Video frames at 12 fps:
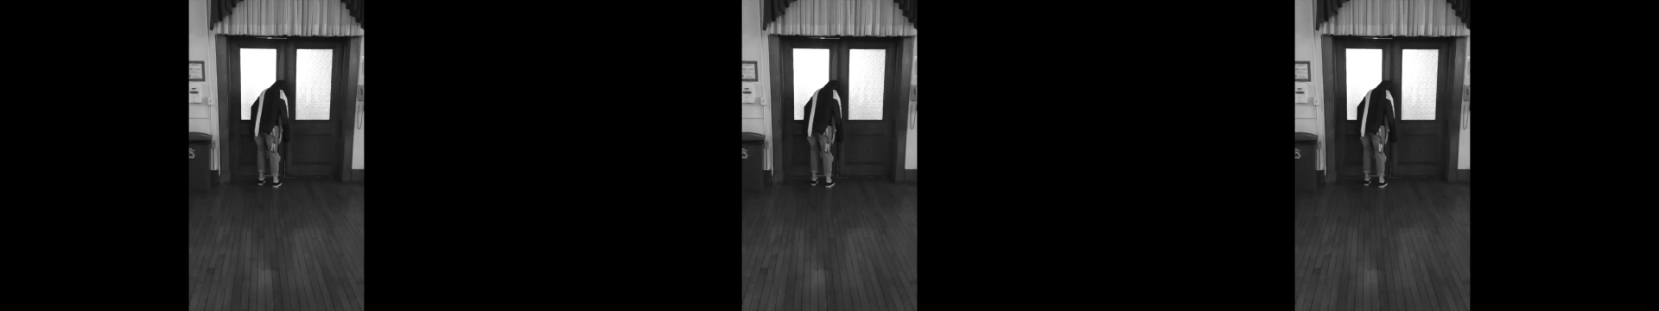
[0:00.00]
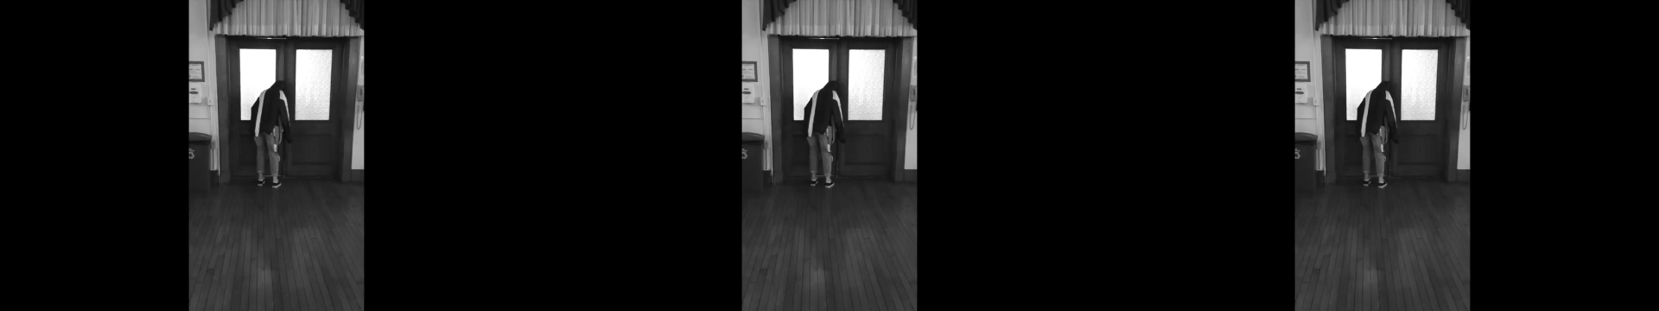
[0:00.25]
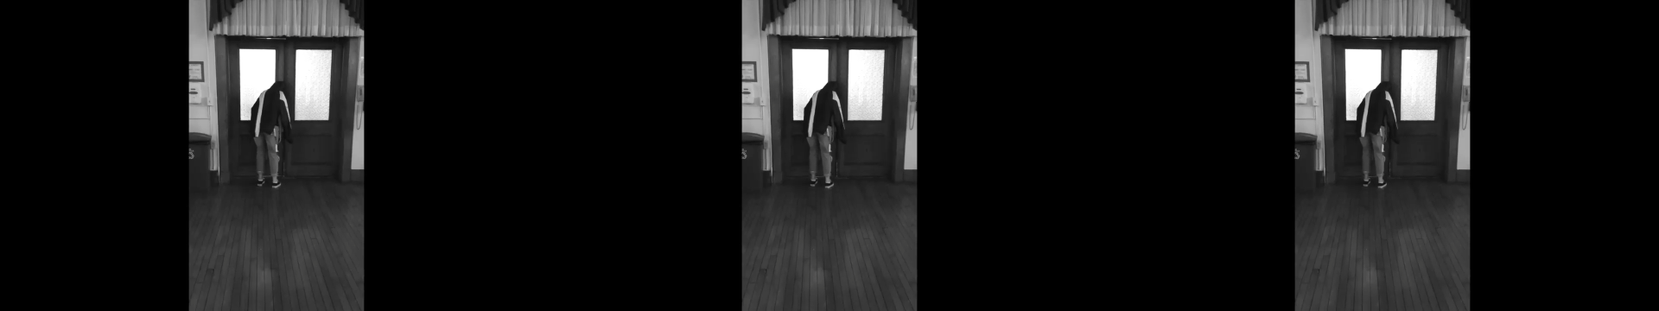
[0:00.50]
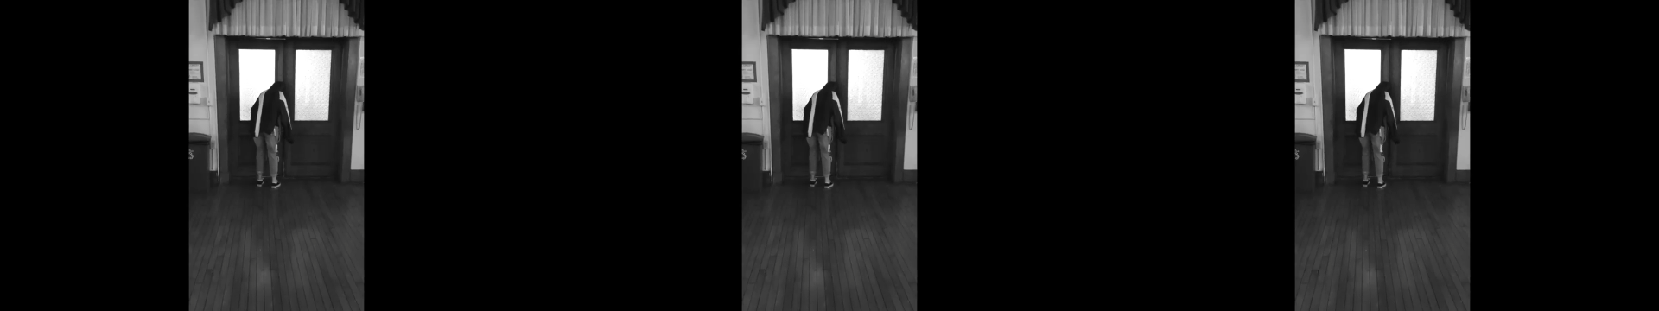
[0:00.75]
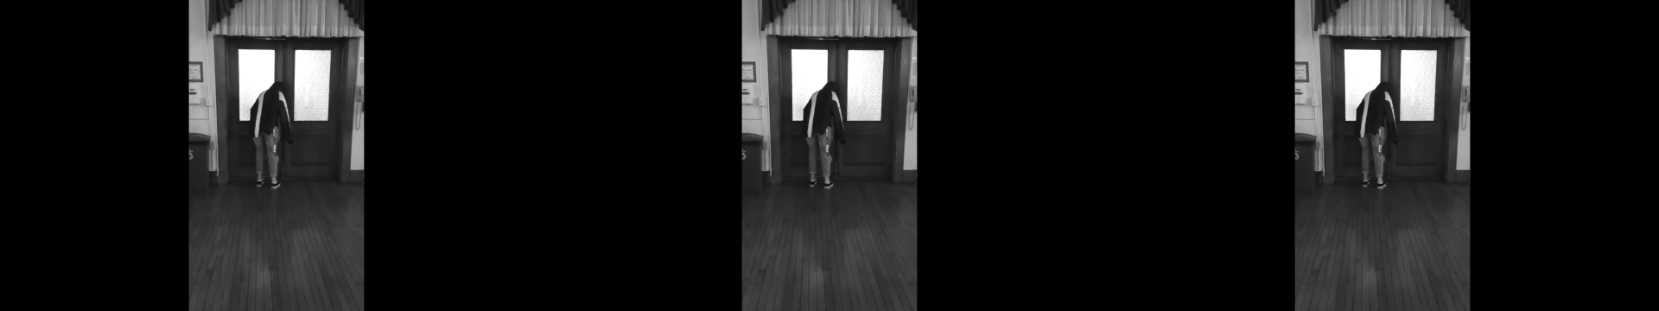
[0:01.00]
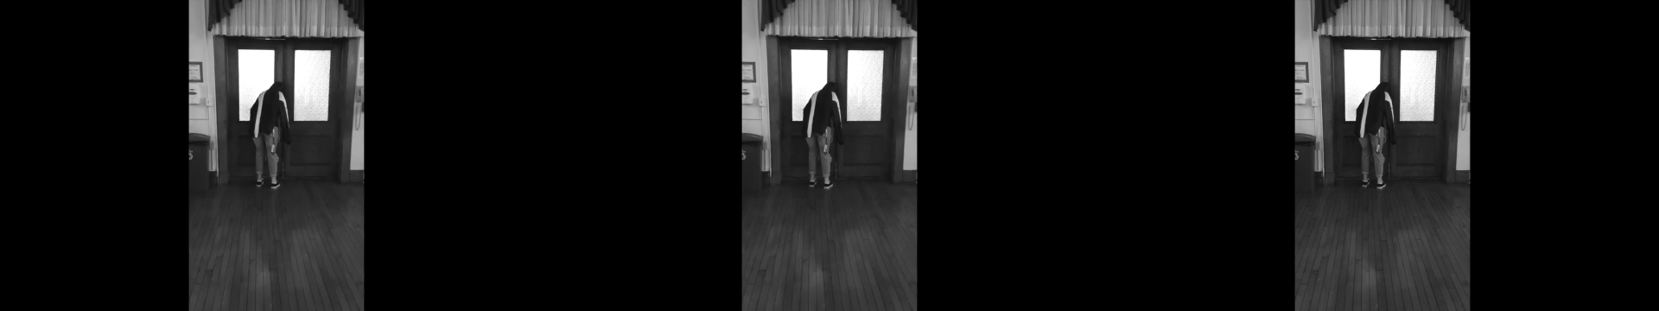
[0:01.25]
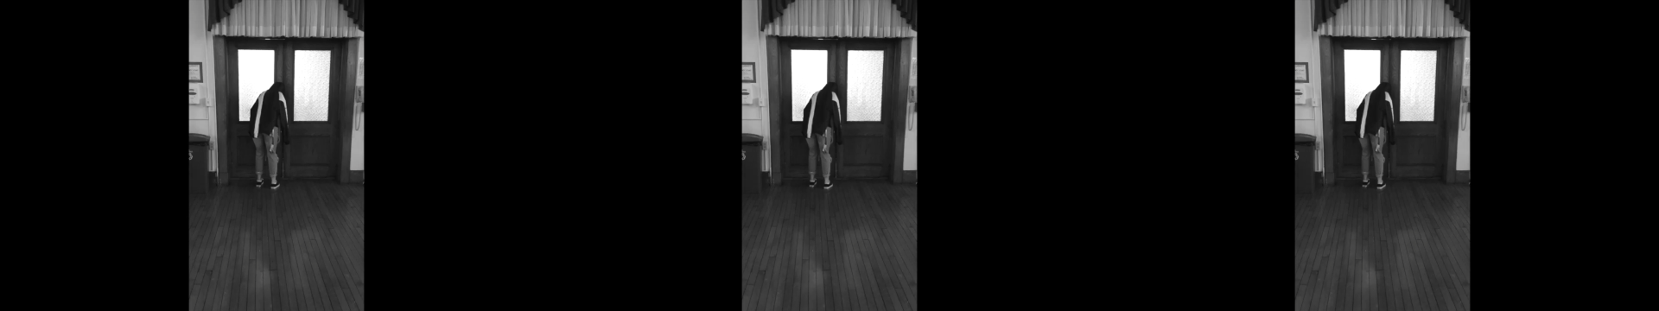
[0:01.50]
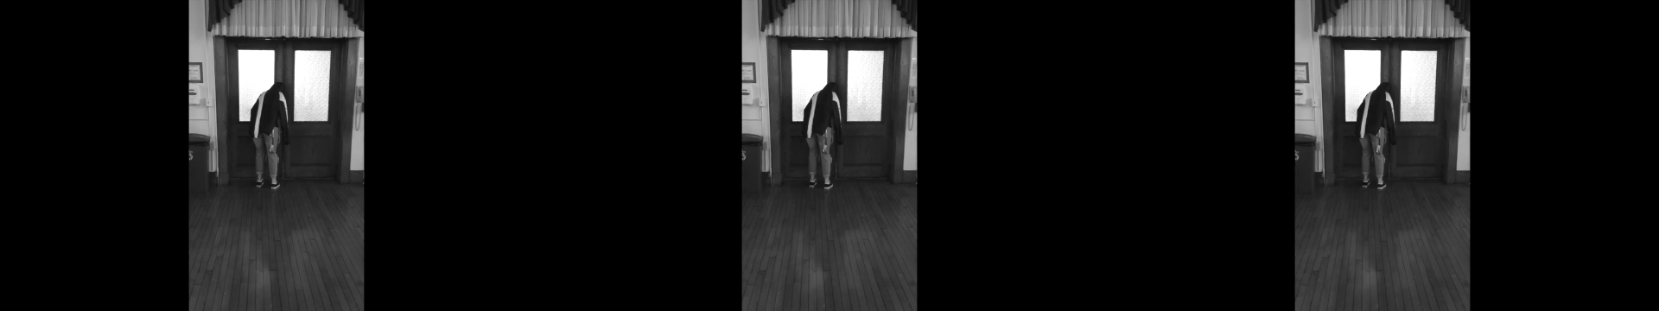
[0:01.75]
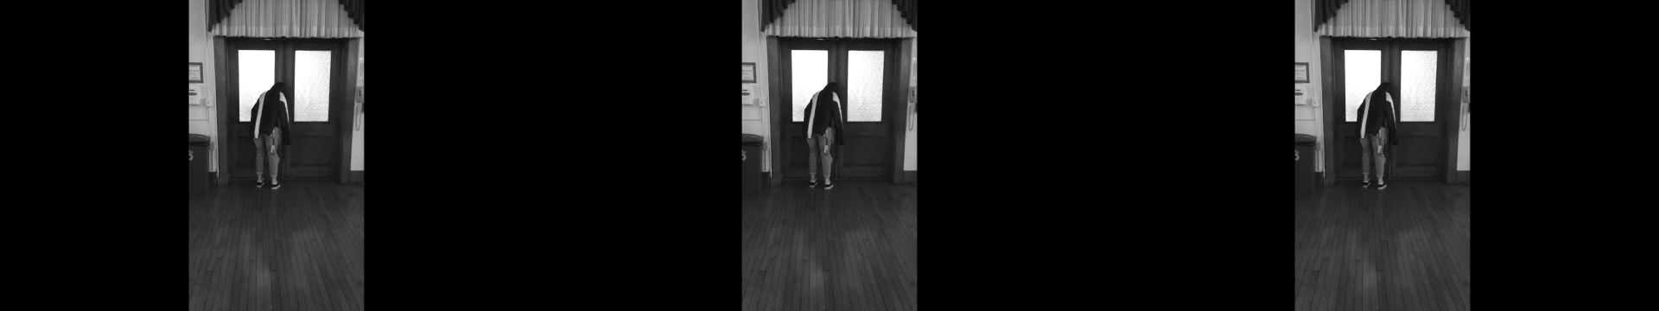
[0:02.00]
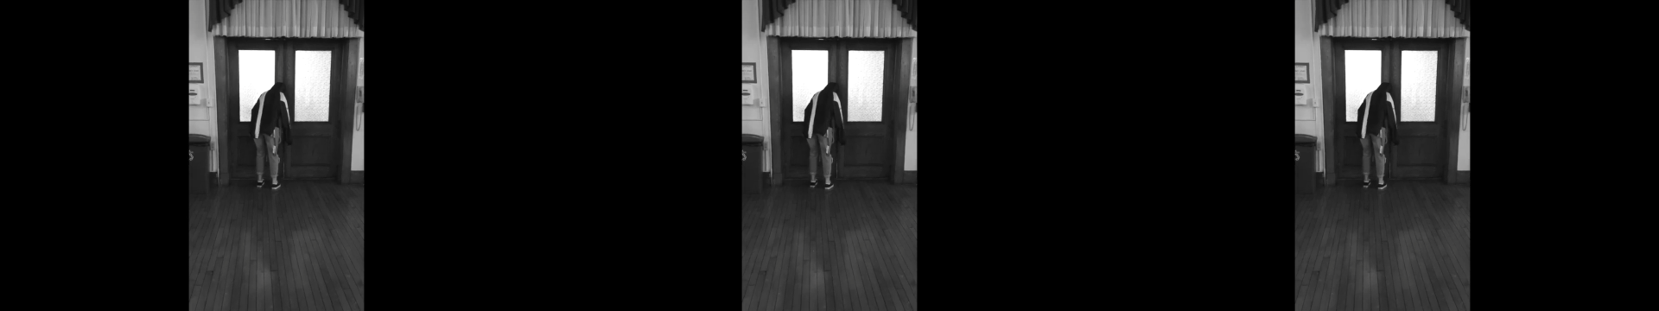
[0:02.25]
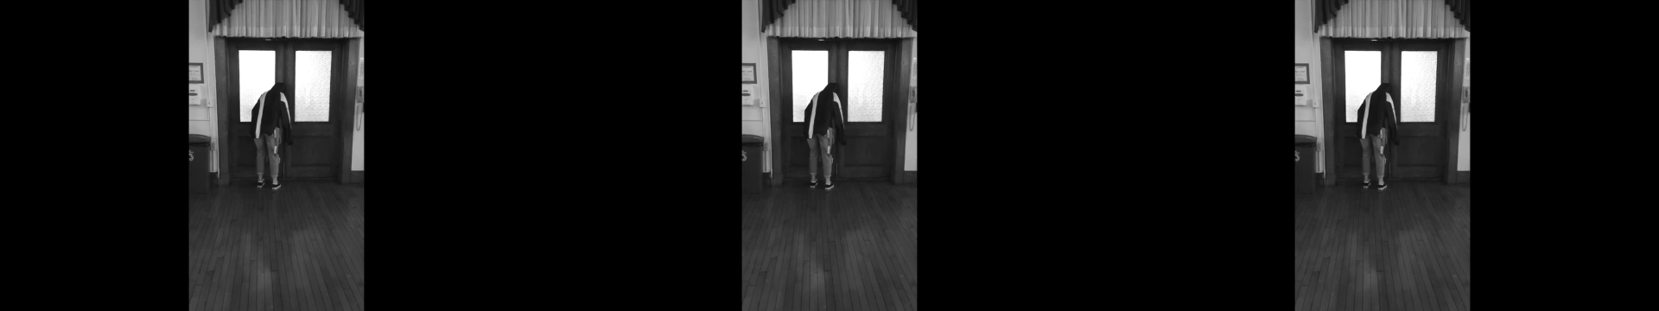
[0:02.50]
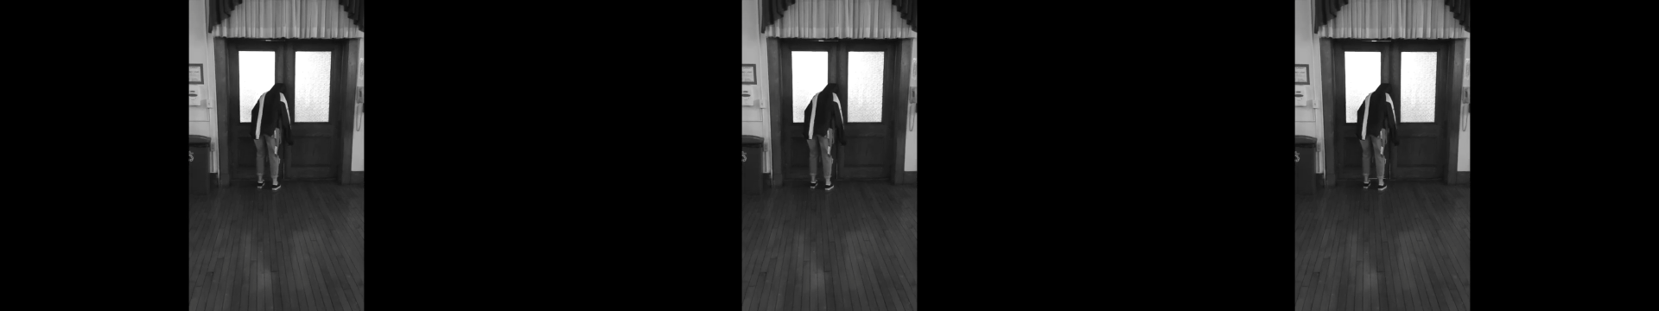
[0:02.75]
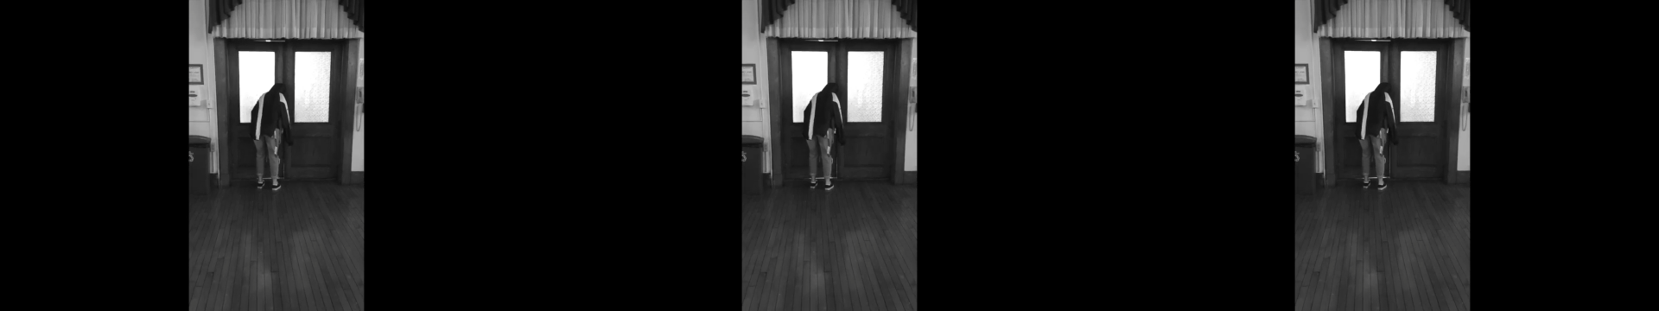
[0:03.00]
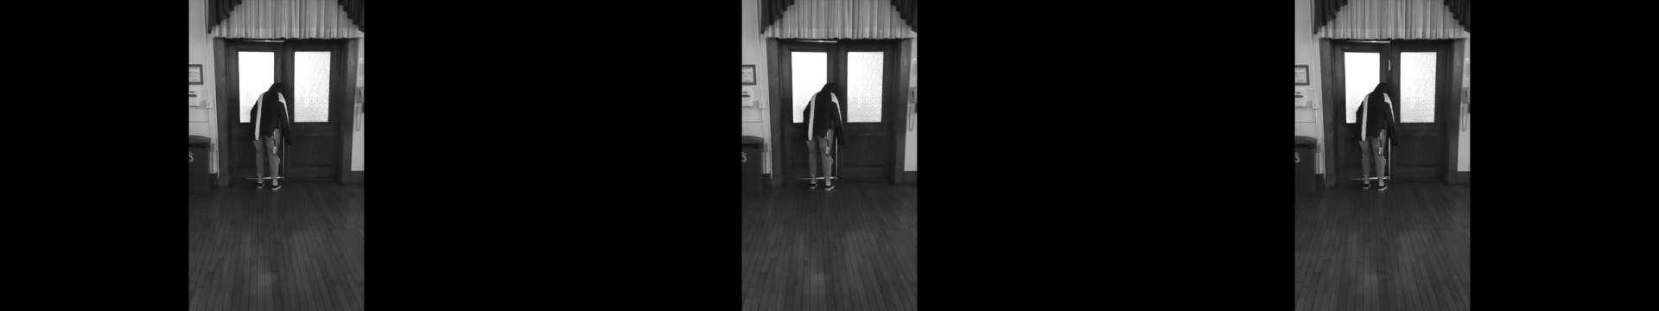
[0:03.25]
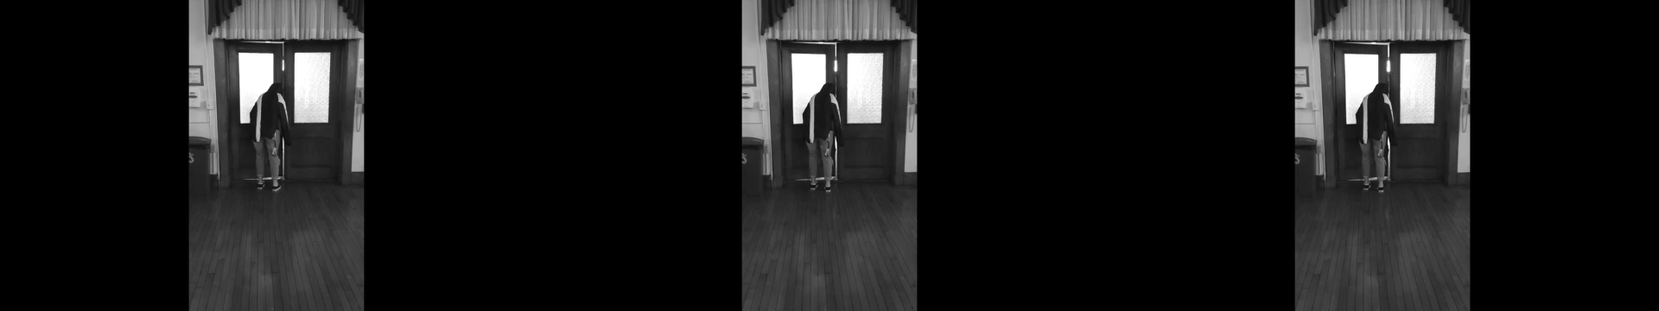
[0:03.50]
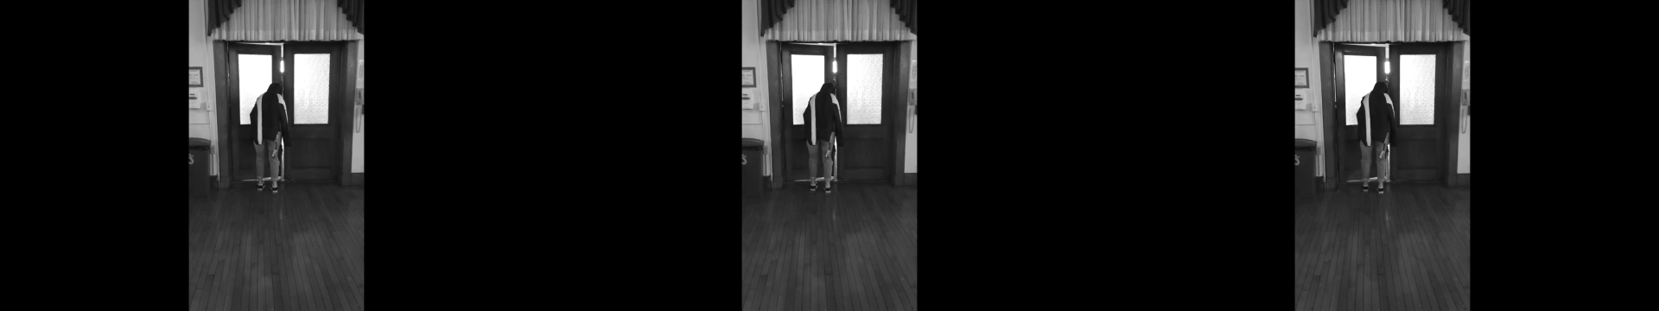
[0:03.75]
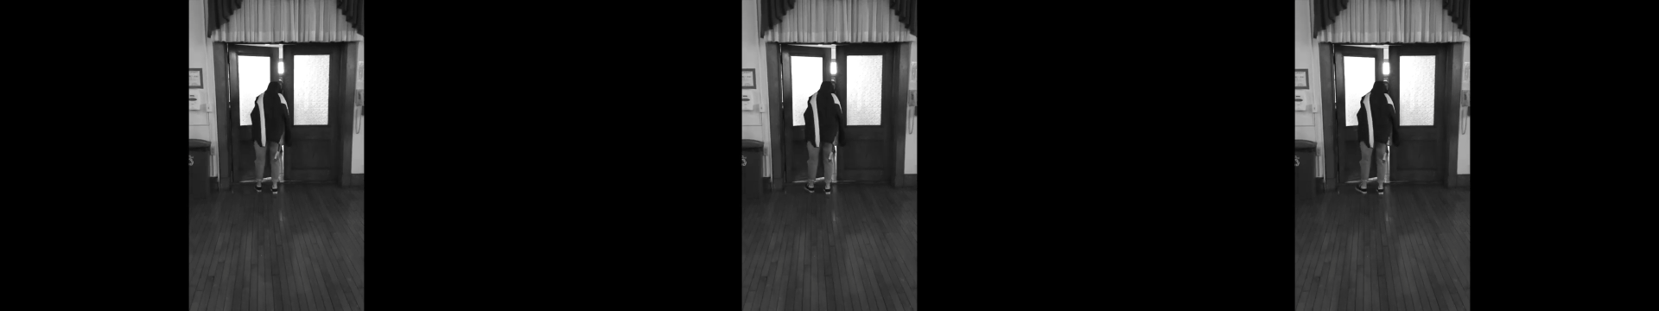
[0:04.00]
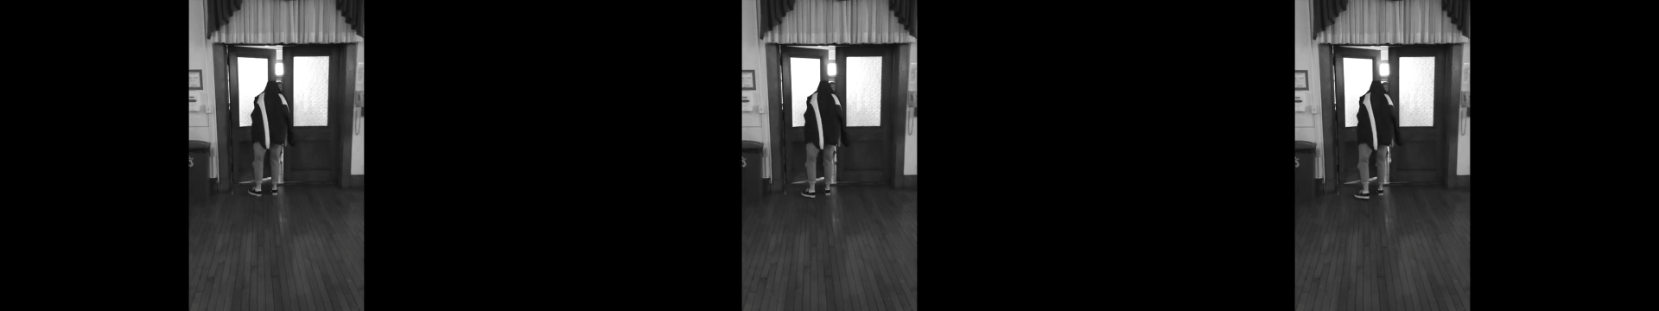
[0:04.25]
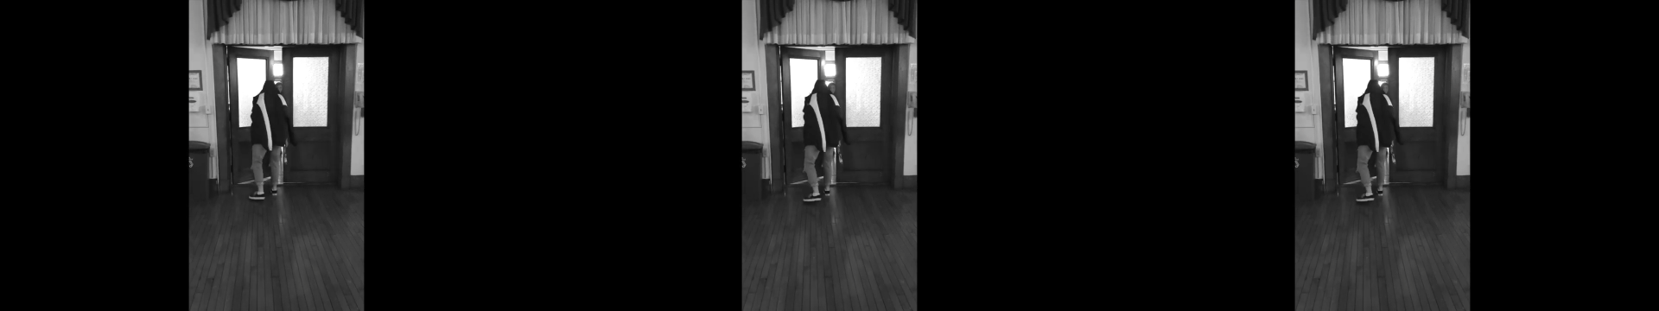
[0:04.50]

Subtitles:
No face is visible, so there are no lips to read.